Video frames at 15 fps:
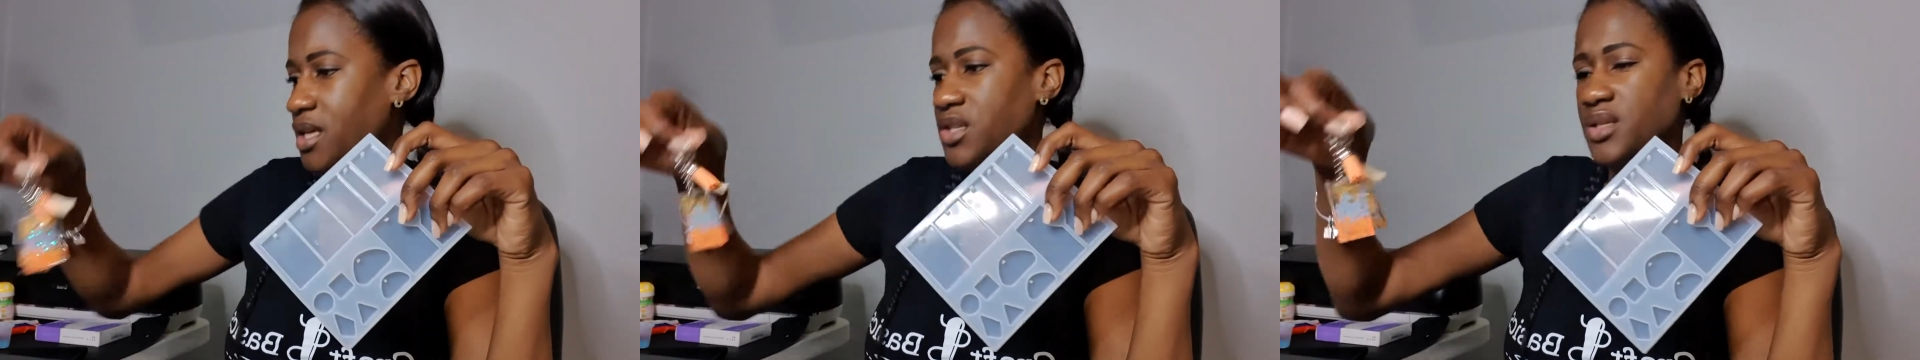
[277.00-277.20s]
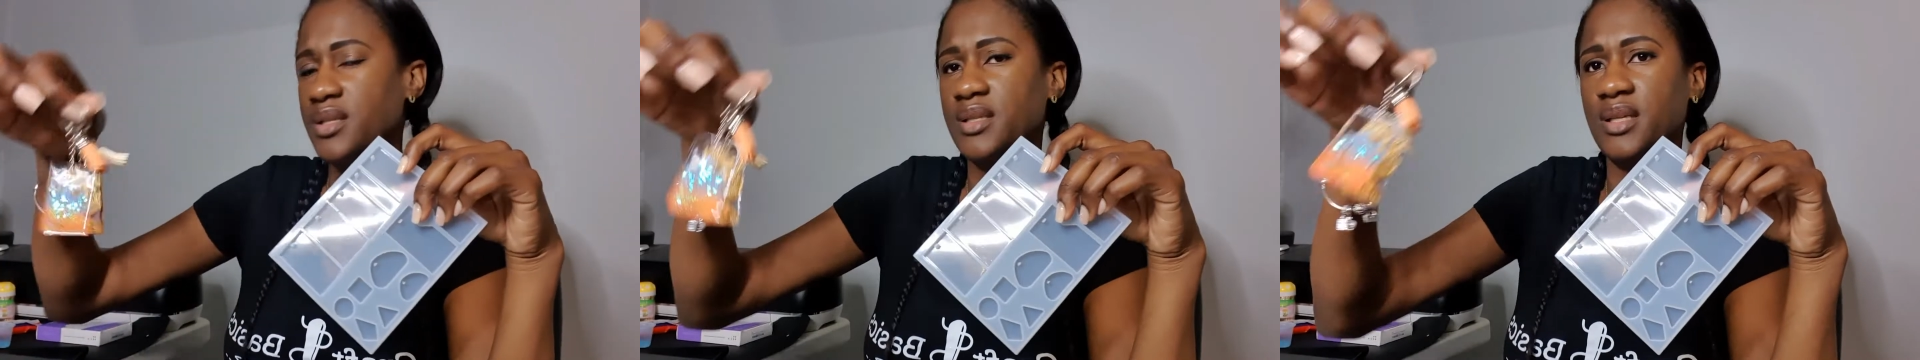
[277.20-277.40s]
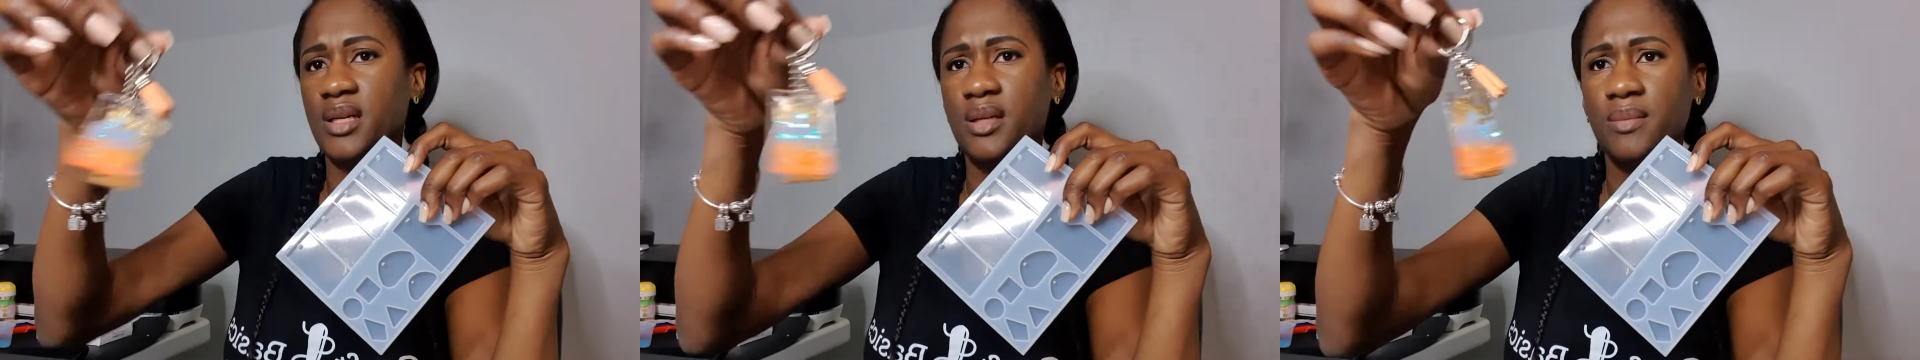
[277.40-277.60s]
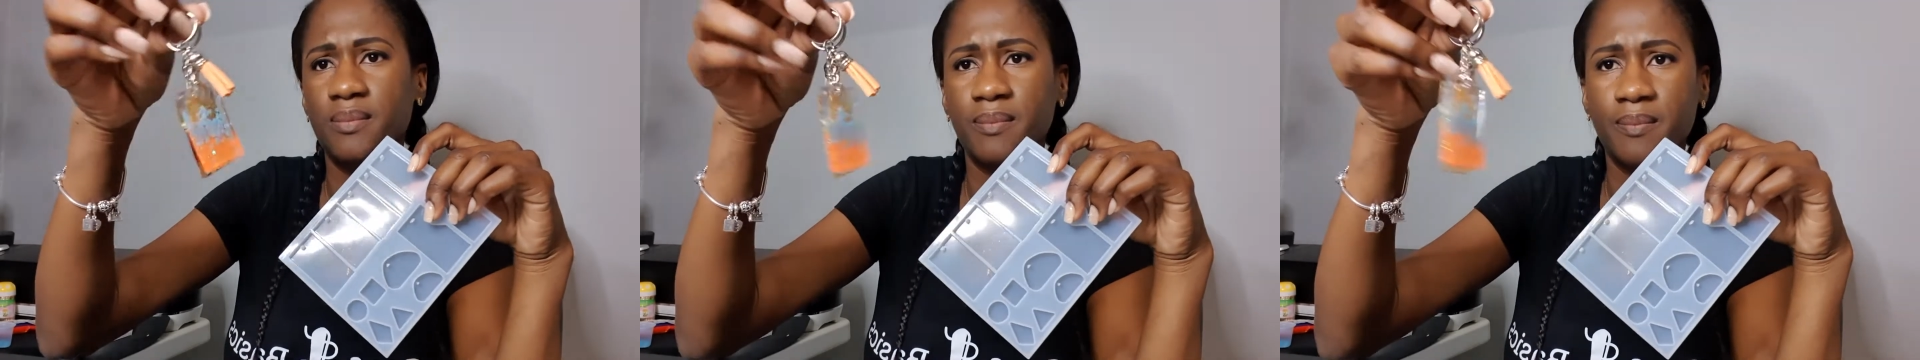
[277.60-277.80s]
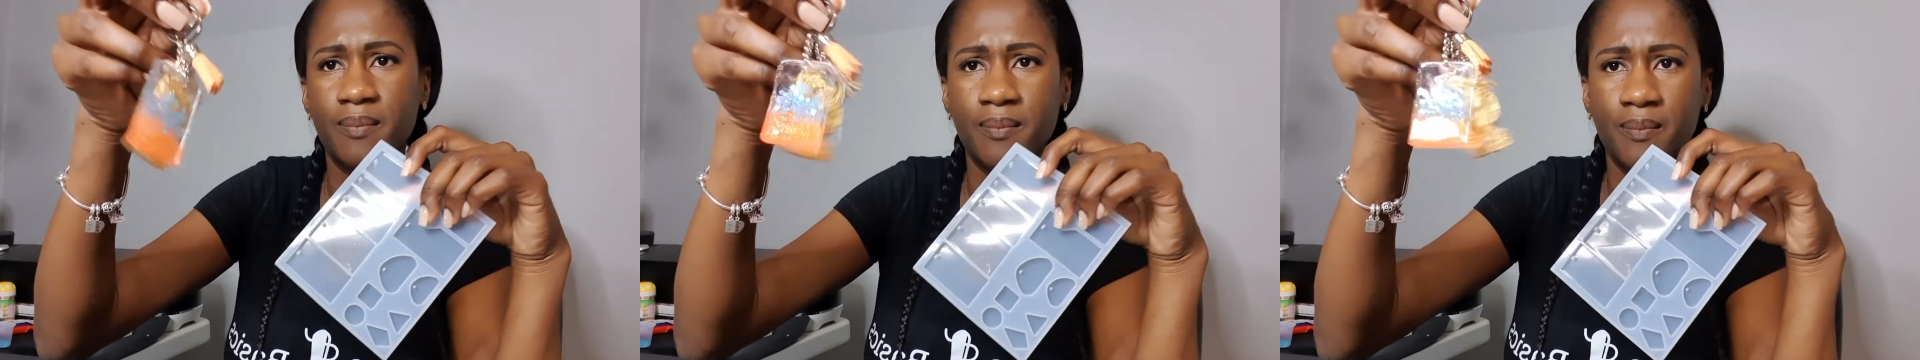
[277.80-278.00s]
I just did.
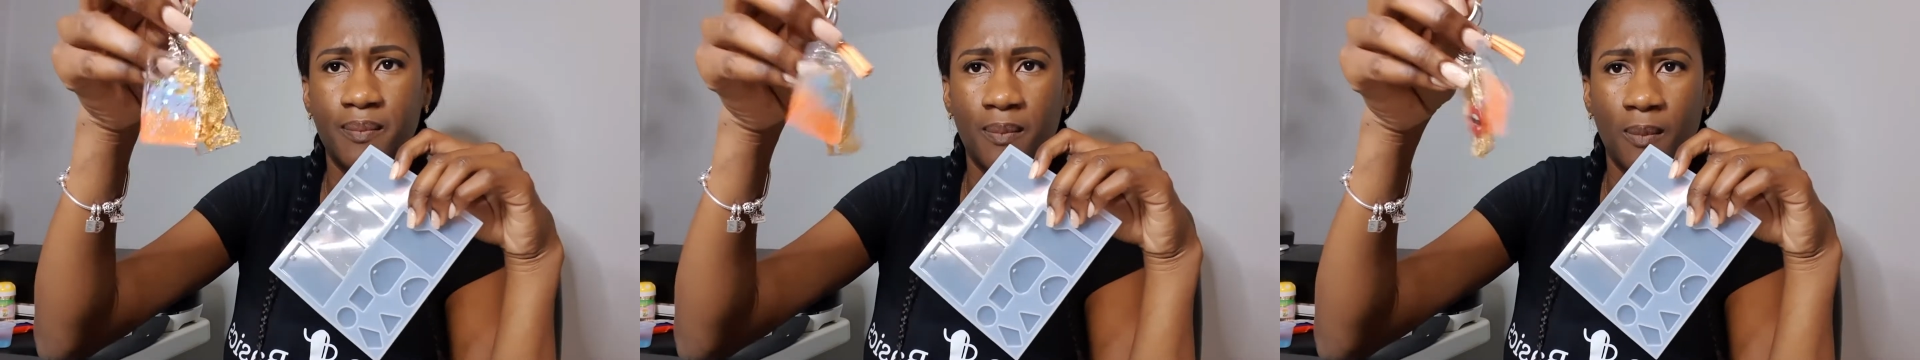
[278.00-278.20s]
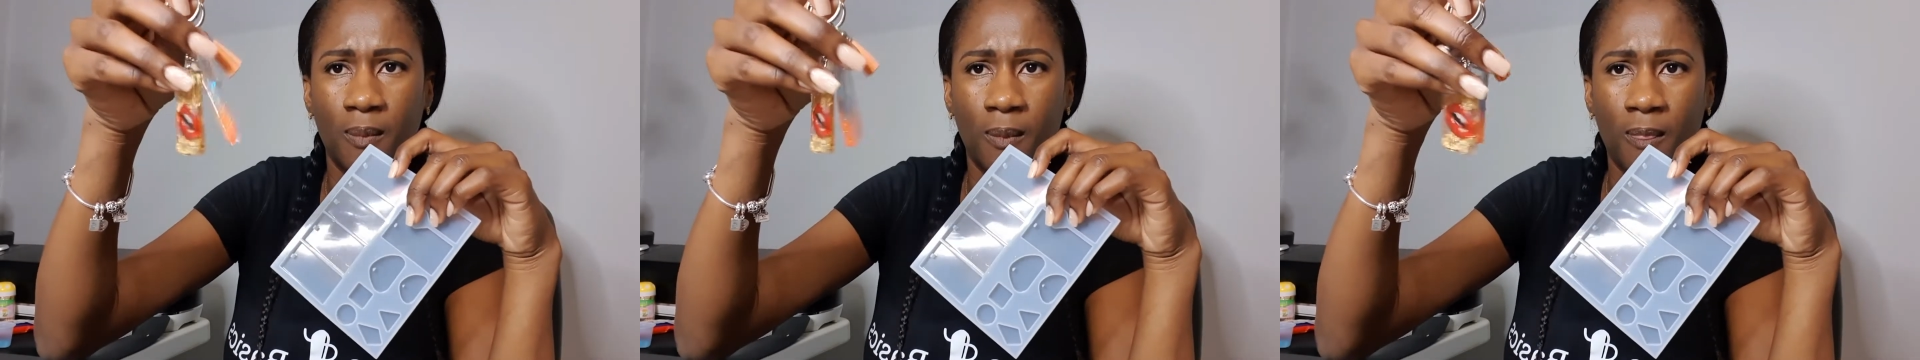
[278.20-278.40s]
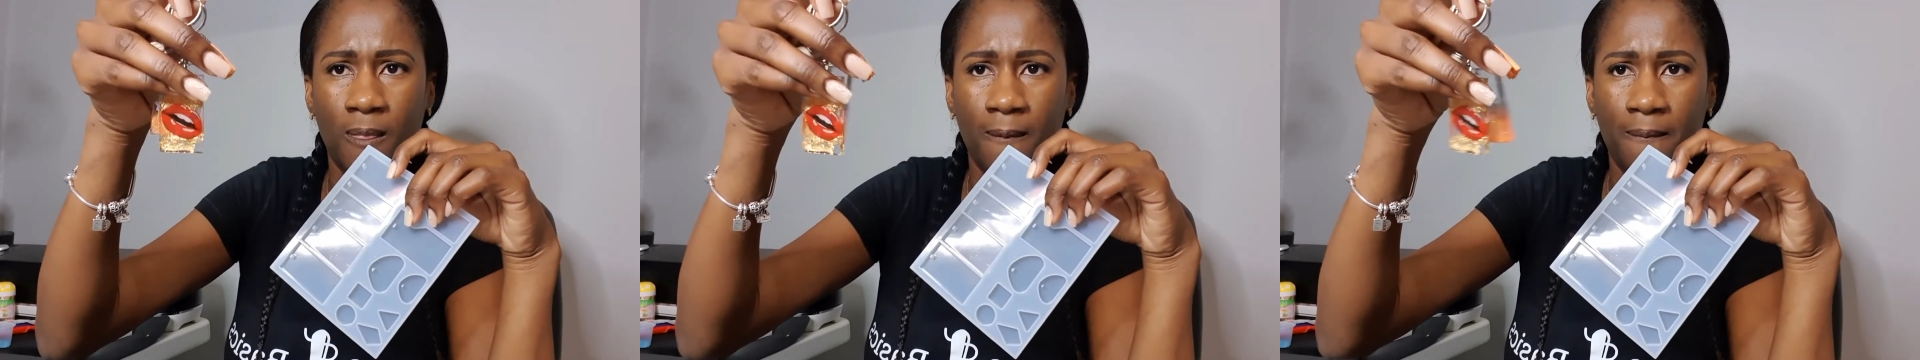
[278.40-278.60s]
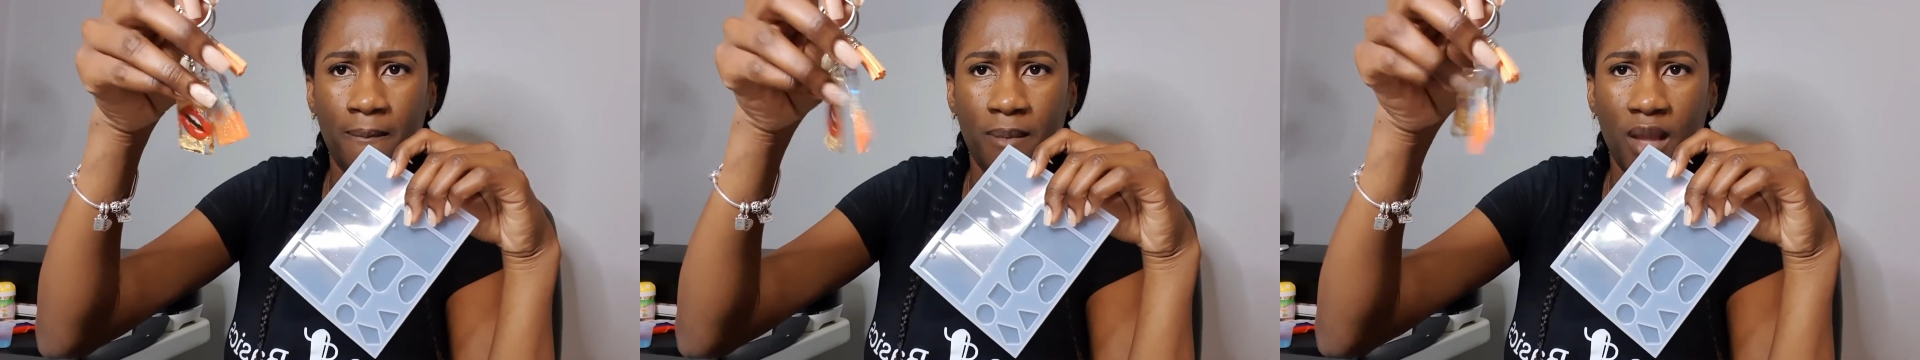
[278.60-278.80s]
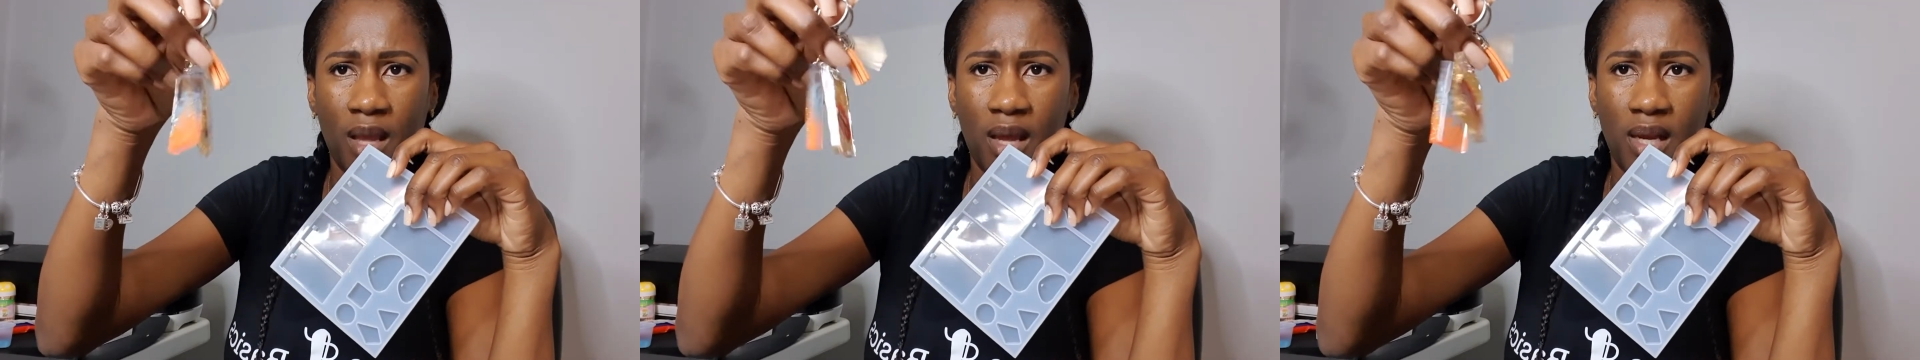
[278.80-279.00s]

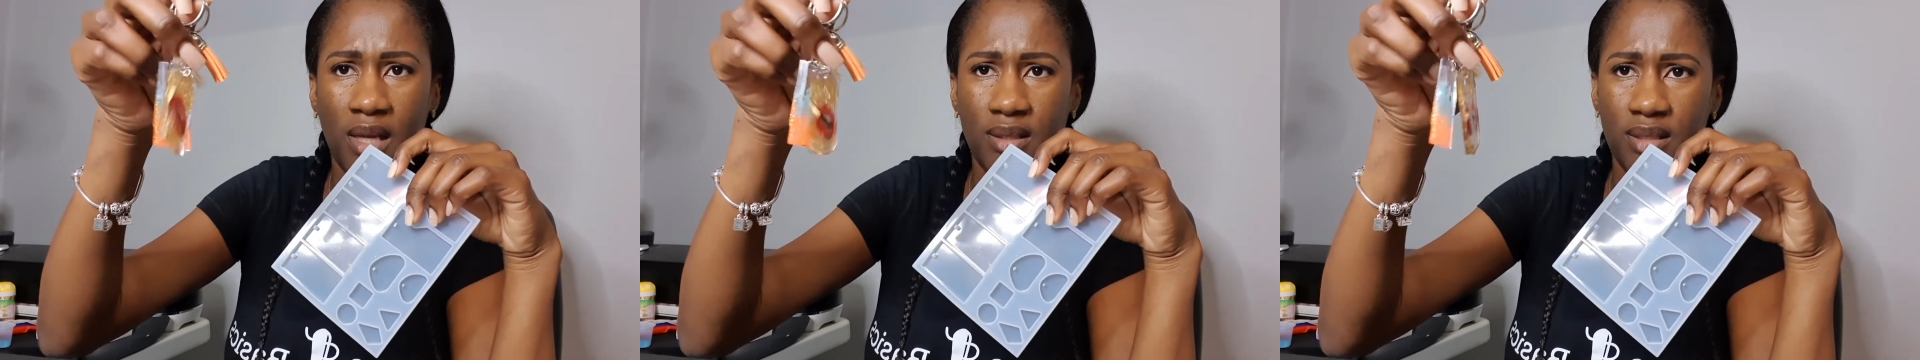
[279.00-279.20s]
And I'll